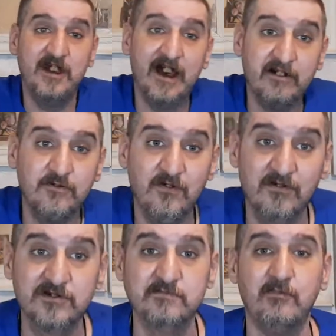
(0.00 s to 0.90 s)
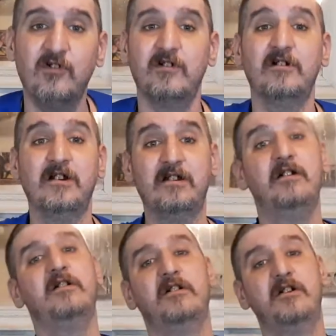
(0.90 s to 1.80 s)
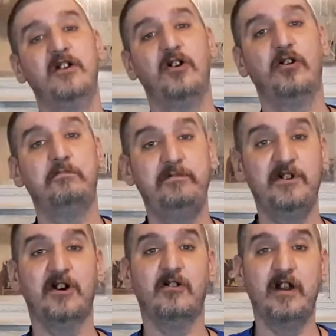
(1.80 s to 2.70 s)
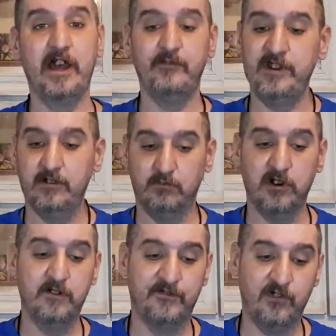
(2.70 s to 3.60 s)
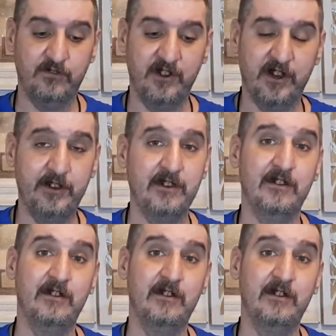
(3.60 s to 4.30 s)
Outdoors and more. Hope y'all are having a wonderful night.